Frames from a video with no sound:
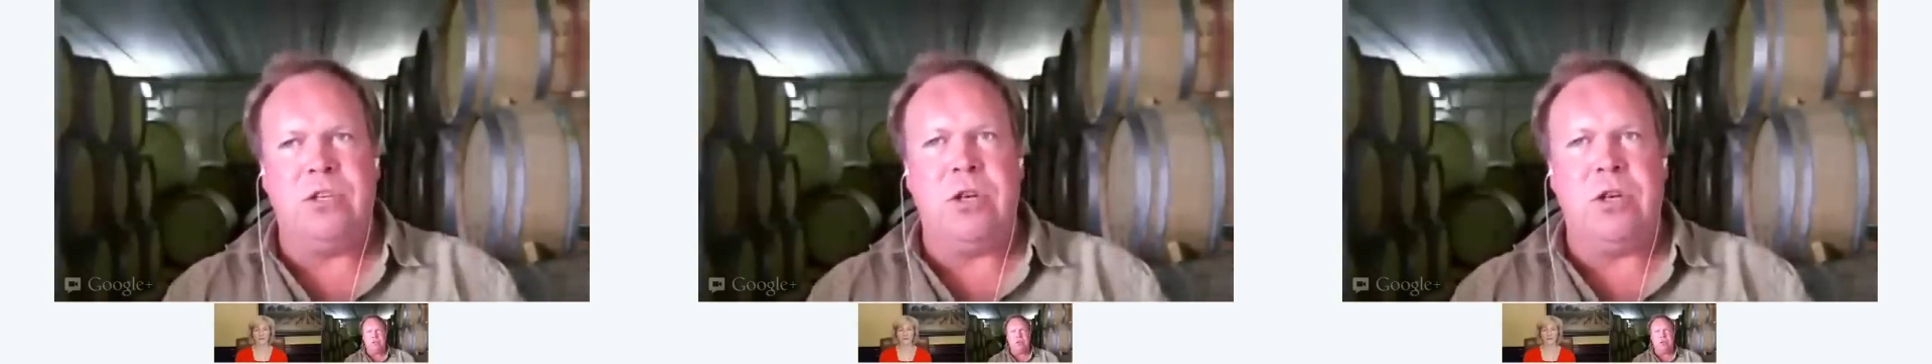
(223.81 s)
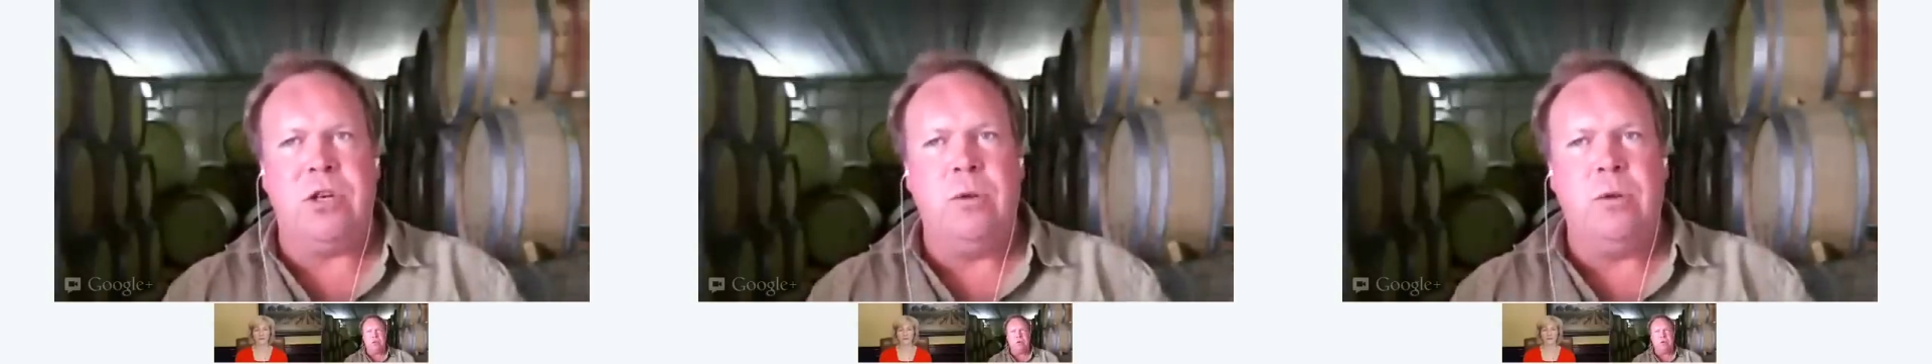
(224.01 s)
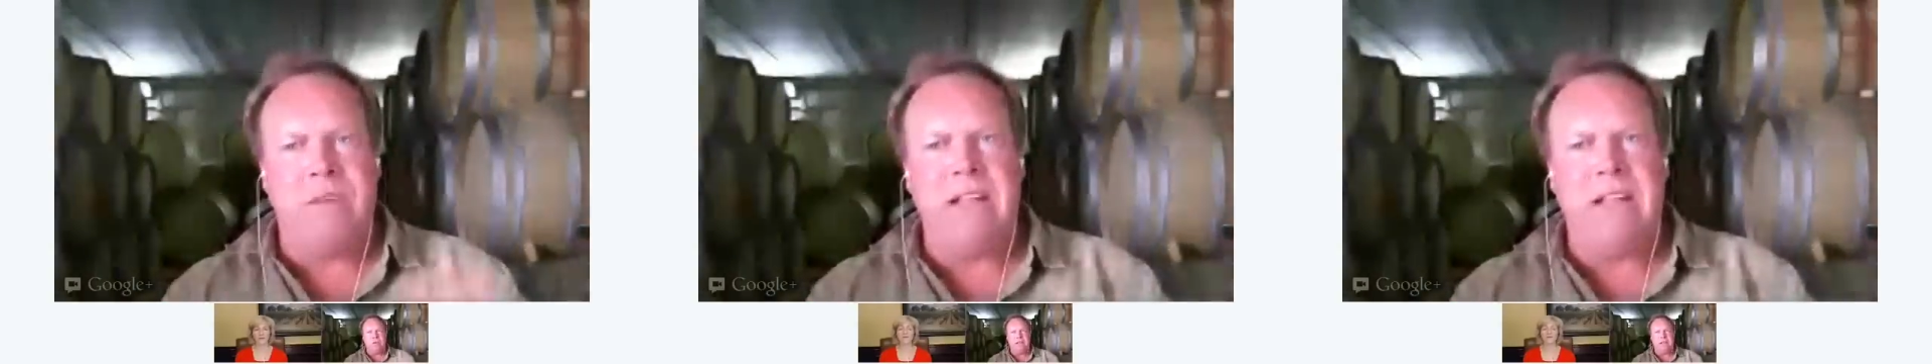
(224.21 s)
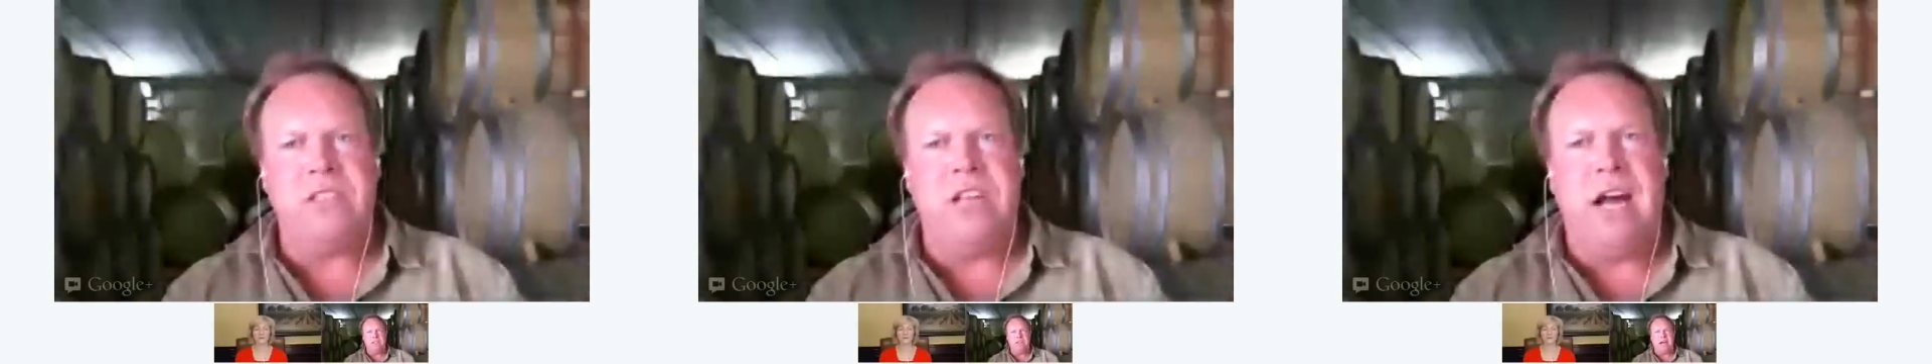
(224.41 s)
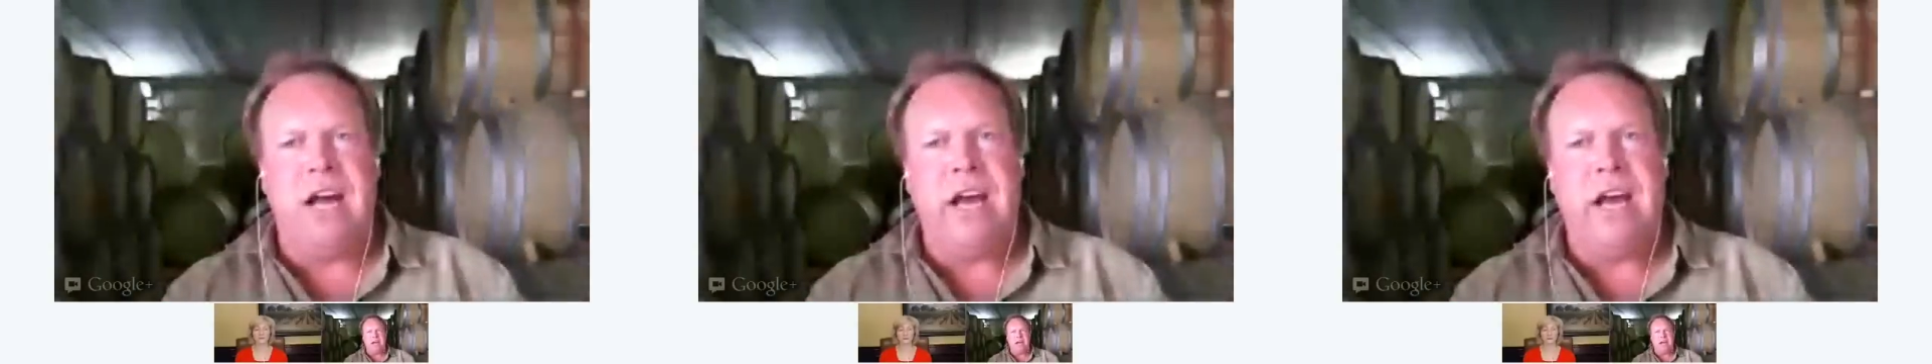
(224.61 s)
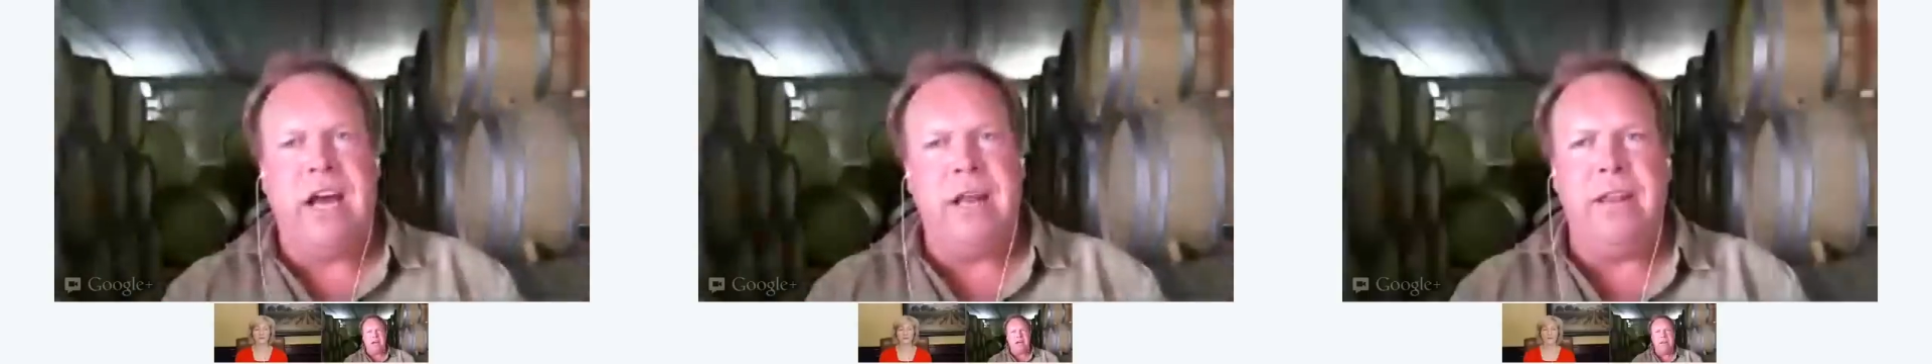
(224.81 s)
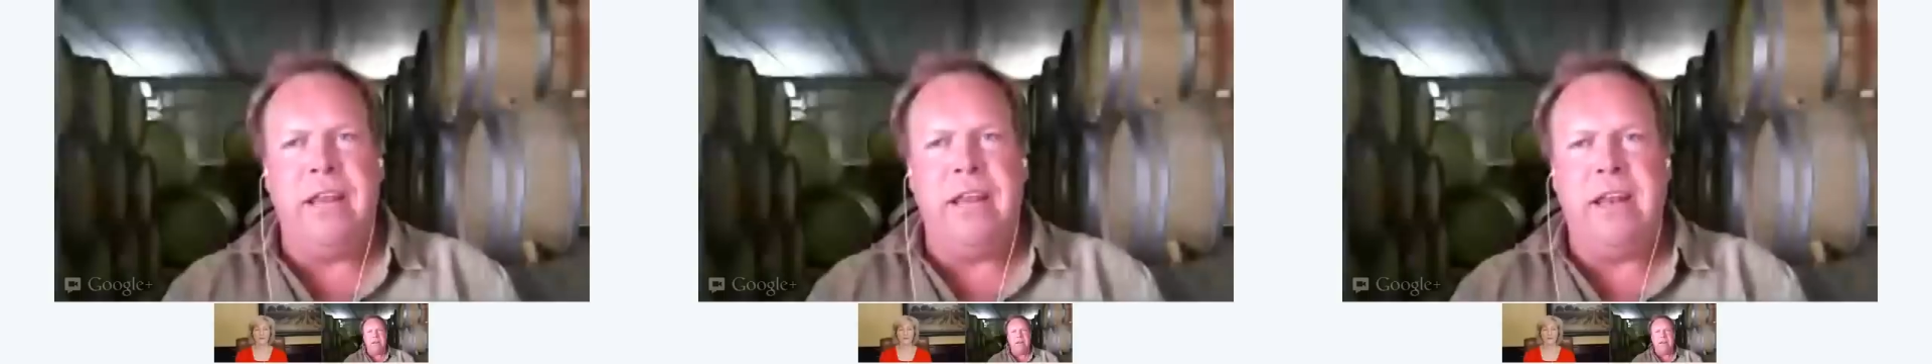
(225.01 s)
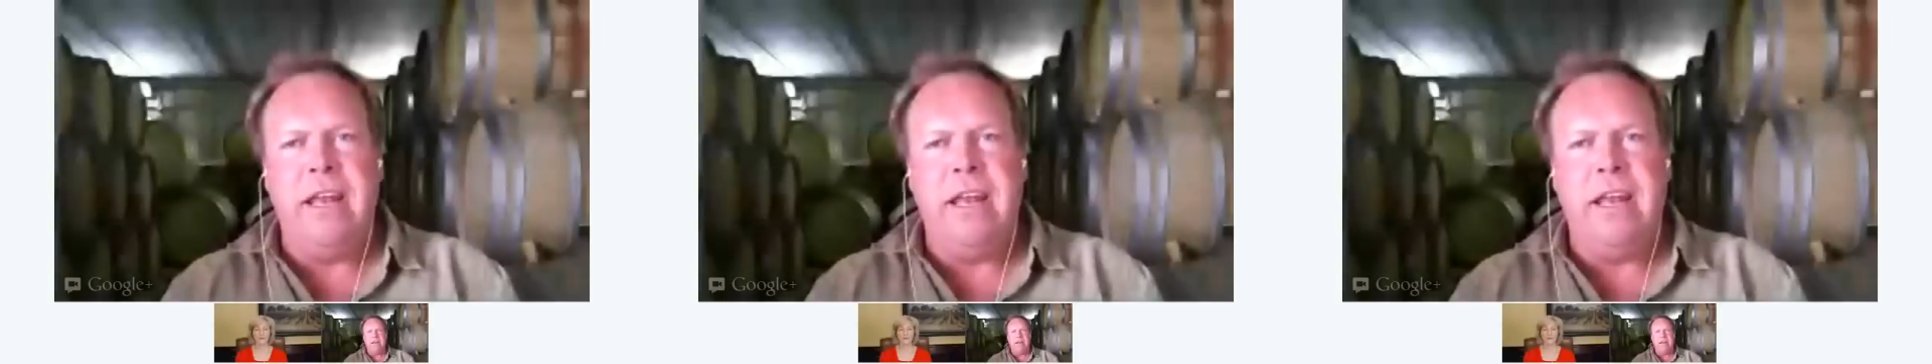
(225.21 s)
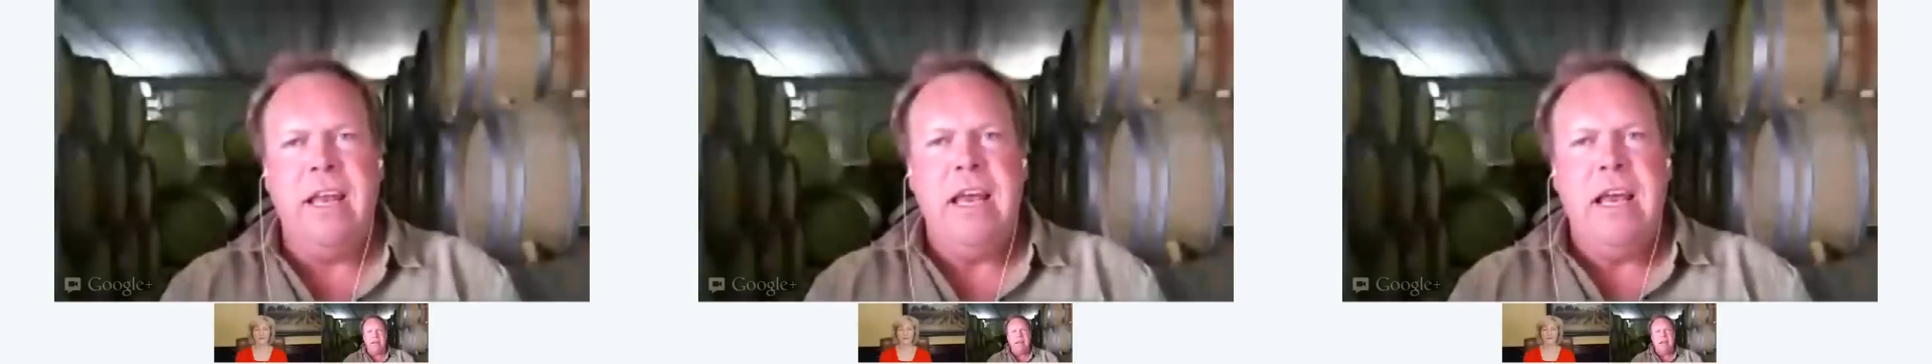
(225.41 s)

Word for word: ago and the vines died, and then